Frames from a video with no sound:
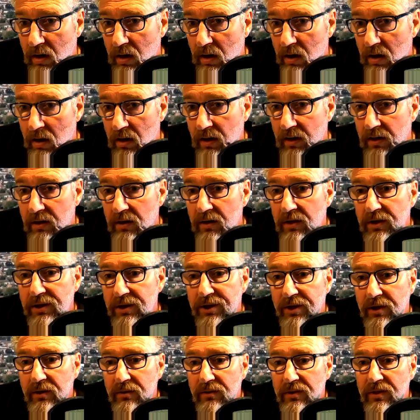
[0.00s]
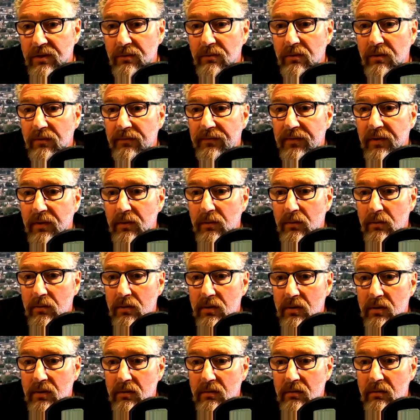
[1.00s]
I urge you to
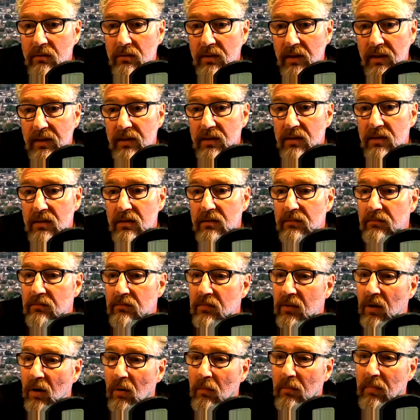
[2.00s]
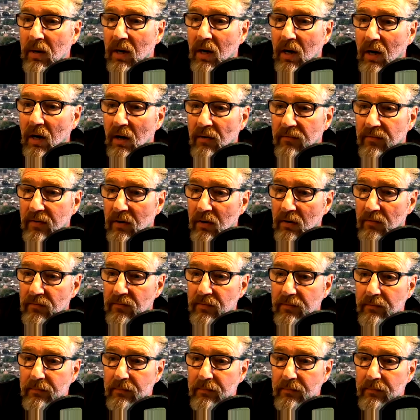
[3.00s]
refuse this on behalf of